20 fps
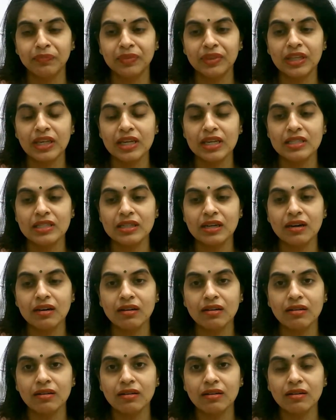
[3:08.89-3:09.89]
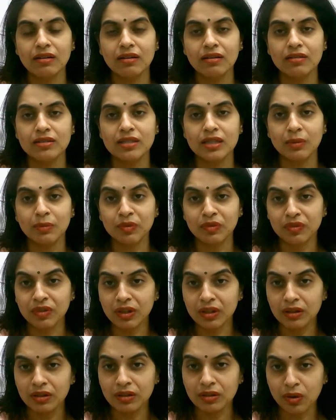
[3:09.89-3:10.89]
These are some of
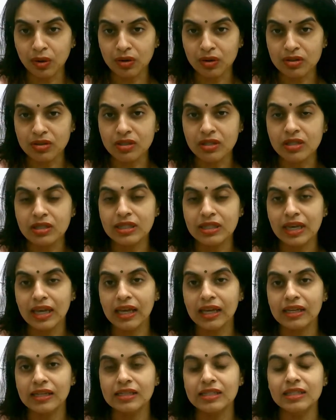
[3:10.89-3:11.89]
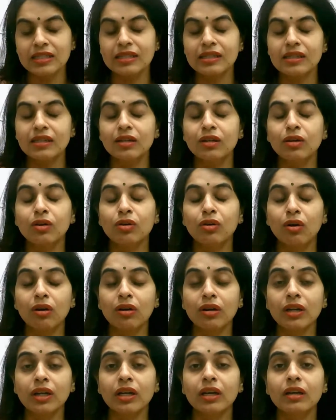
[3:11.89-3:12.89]
the causes, and certain
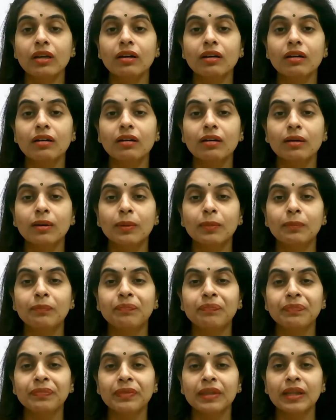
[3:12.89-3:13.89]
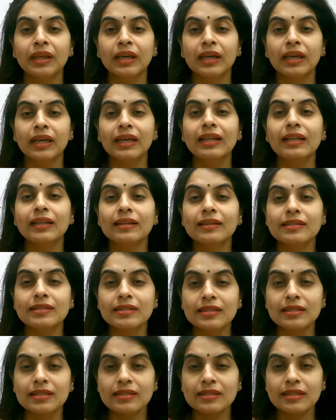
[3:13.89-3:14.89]
chronic
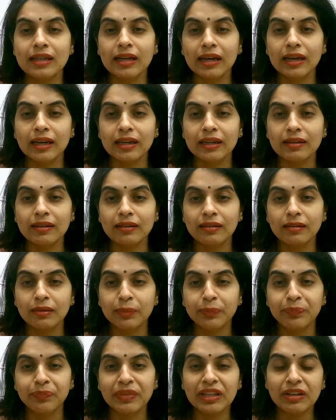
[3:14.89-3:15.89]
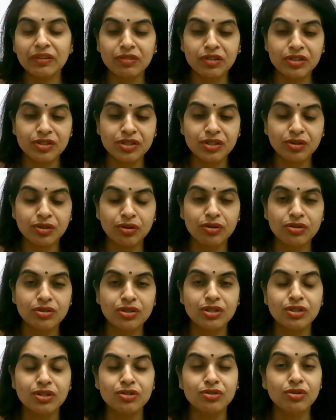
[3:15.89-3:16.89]
illnesses like liver
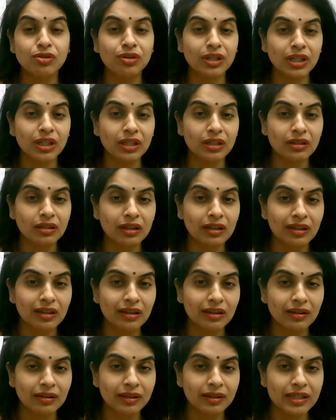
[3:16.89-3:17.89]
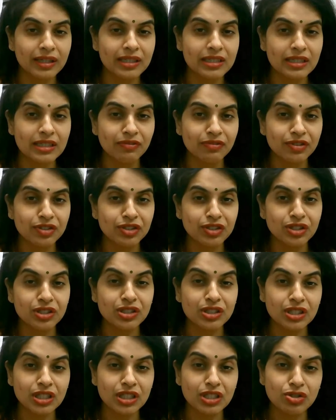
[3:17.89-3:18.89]
cirrhosis or renal
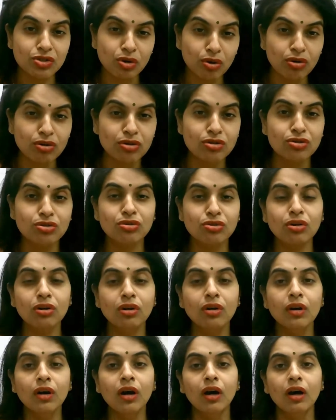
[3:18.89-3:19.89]
insufficiencies also